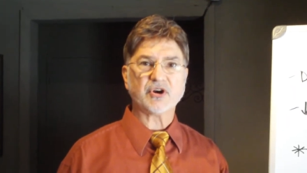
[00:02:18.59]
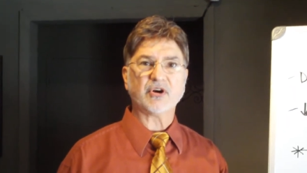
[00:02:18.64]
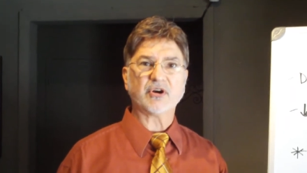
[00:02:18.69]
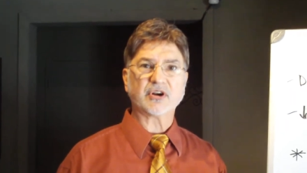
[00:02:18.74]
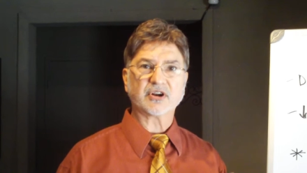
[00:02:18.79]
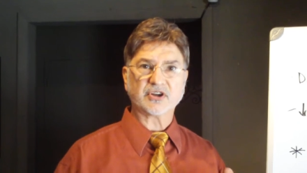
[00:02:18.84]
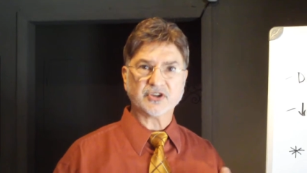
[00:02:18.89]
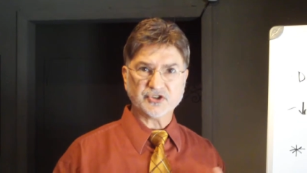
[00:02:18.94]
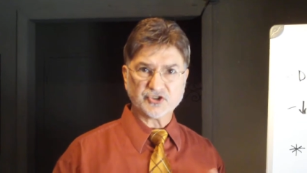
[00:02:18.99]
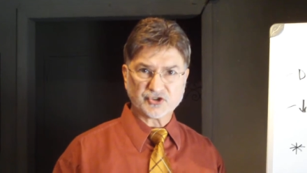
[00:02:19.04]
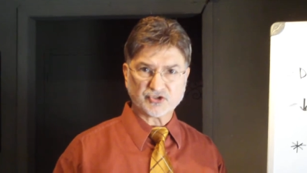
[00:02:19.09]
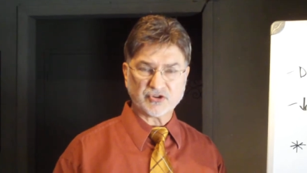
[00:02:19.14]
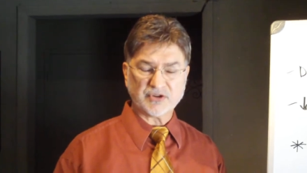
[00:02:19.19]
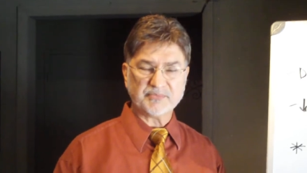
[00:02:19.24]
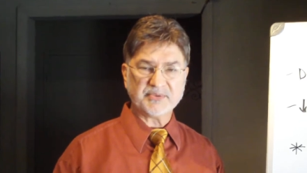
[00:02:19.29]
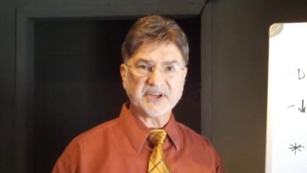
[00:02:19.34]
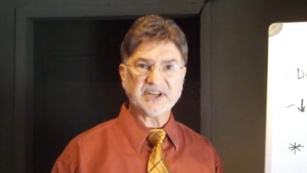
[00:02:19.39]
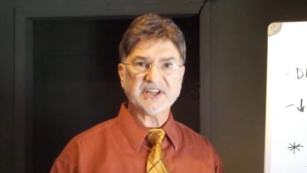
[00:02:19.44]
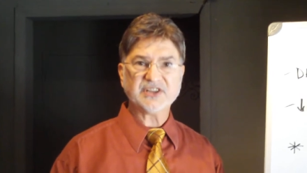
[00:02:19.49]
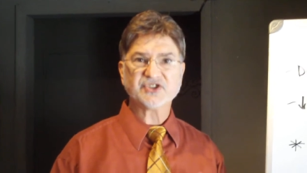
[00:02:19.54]
are
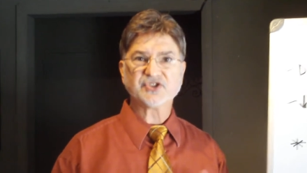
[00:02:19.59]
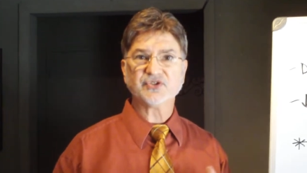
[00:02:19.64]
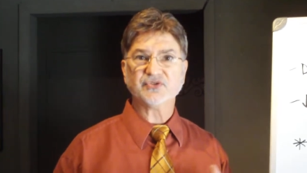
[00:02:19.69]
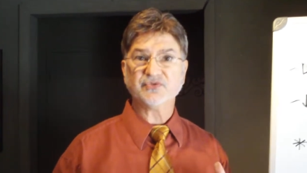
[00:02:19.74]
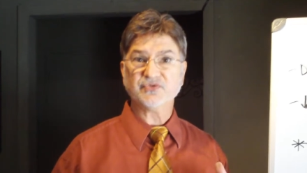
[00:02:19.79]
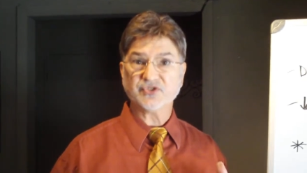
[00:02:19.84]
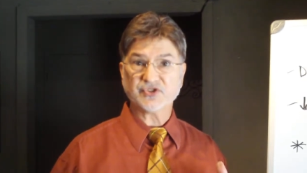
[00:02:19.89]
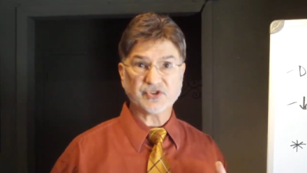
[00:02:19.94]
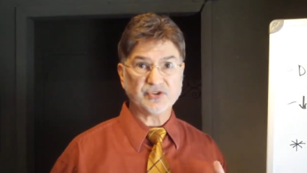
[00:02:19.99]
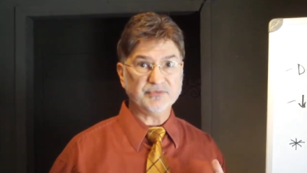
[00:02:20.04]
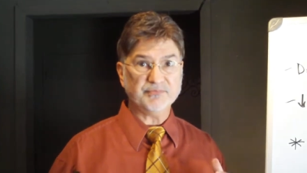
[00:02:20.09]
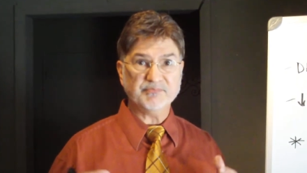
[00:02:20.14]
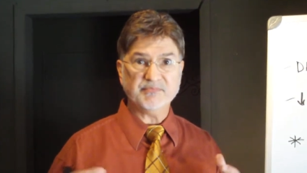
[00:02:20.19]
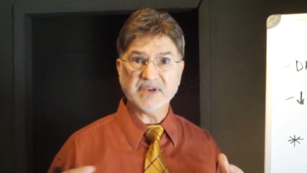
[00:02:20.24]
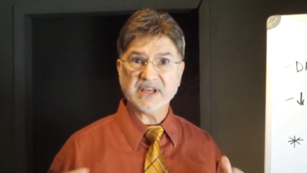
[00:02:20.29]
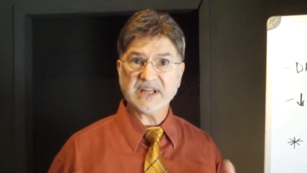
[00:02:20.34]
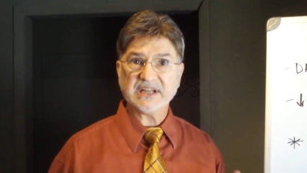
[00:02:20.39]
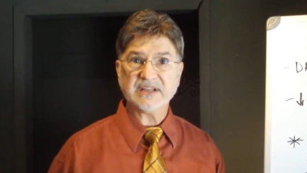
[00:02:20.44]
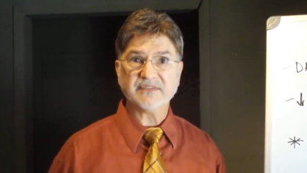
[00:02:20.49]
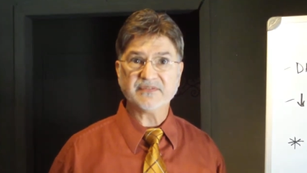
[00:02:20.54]
contributing to to
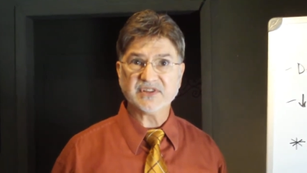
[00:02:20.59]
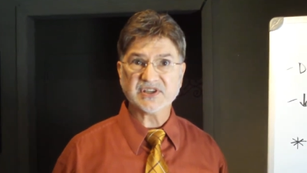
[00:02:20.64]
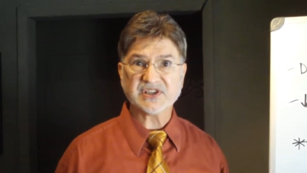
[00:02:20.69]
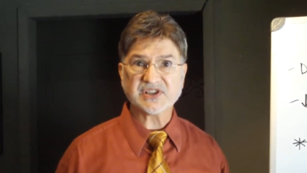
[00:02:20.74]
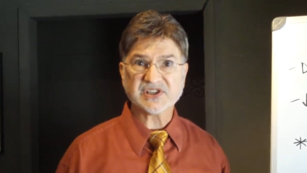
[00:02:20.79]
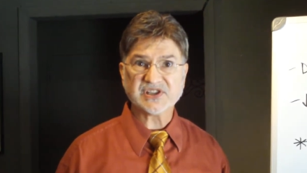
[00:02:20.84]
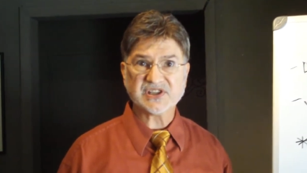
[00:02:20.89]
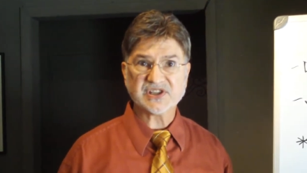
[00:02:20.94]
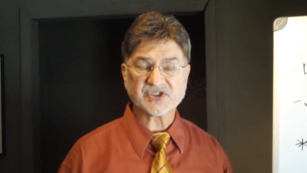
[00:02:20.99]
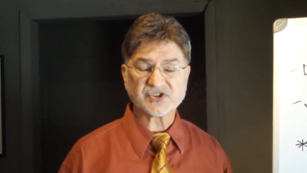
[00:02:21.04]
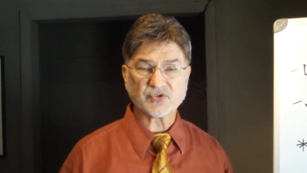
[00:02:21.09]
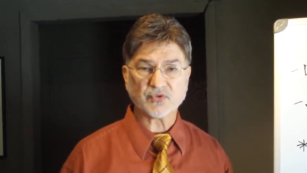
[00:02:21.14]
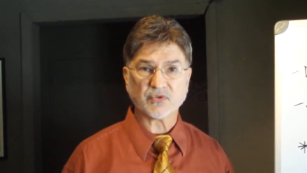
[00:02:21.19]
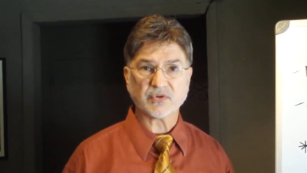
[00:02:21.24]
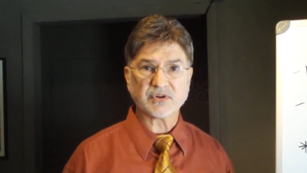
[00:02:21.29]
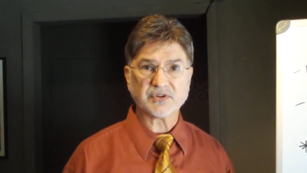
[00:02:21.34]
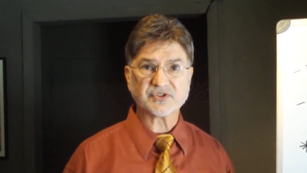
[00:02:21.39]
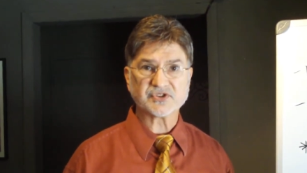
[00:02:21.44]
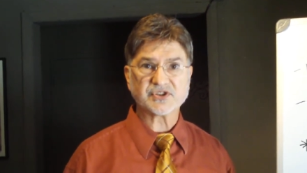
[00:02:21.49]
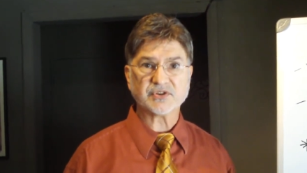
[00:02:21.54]
many of these
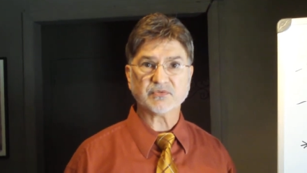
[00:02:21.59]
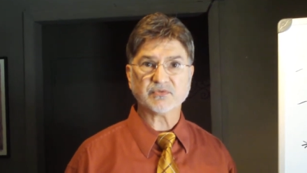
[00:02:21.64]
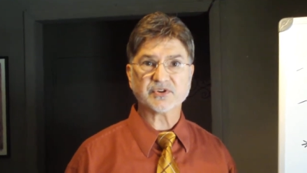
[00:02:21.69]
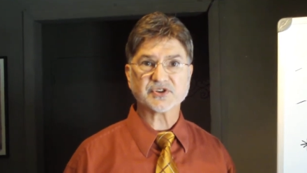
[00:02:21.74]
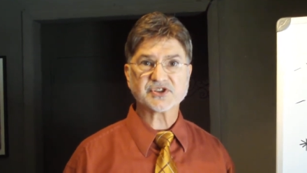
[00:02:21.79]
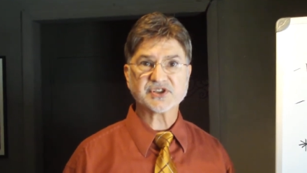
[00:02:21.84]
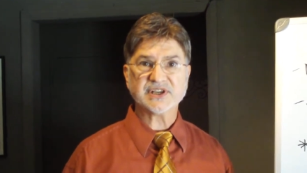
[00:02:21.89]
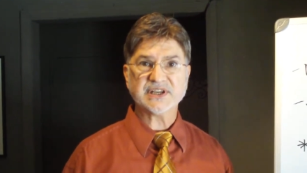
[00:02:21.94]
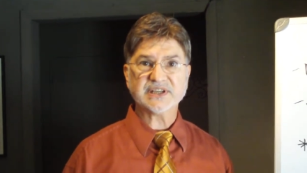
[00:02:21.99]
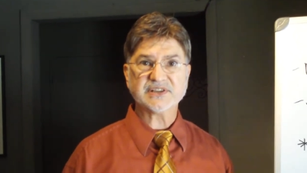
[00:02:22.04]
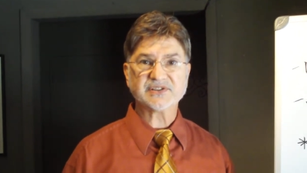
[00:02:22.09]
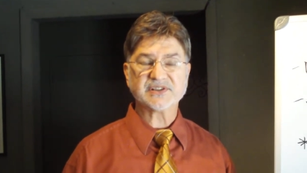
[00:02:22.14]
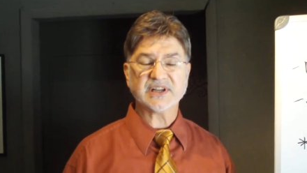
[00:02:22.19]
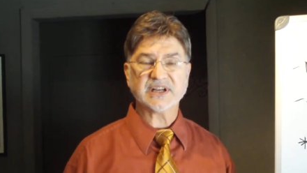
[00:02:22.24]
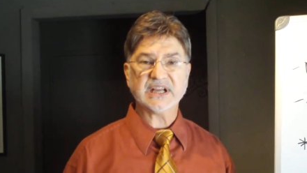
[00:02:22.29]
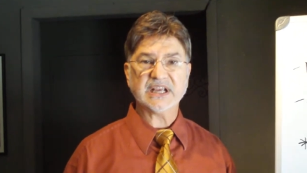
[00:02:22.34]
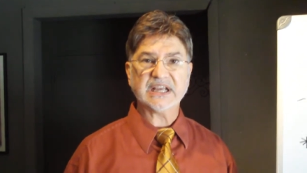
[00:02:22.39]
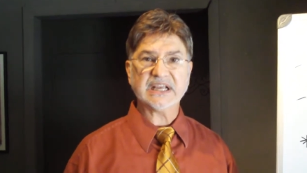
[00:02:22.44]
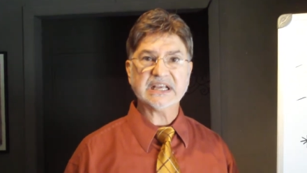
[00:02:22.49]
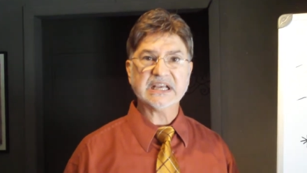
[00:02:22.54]
disorders that we're seeing
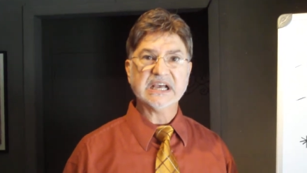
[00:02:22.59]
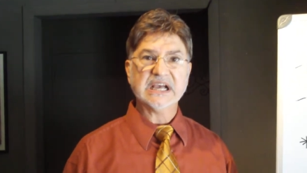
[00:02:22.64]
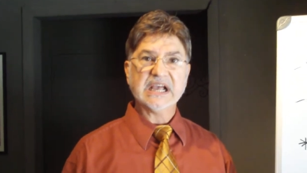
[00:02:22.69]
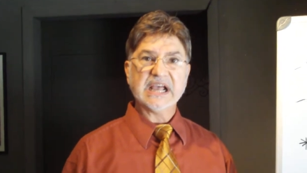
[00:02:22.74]
today,